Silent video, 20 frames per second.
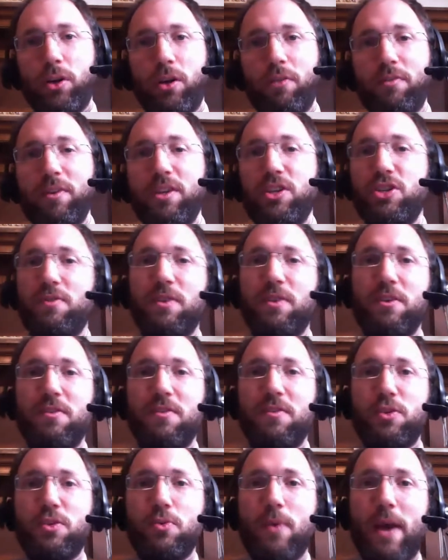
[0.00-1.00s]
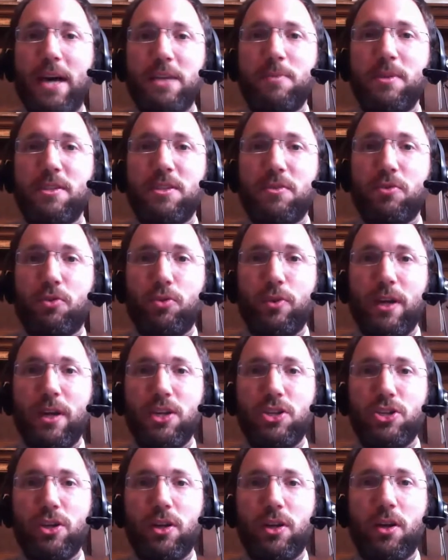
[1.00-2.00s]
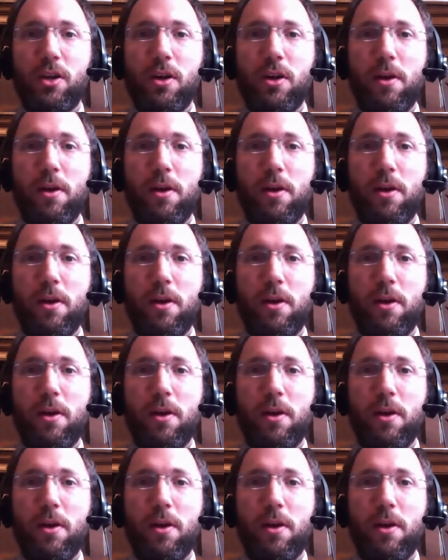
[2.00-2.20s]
of each individual aspect of creation,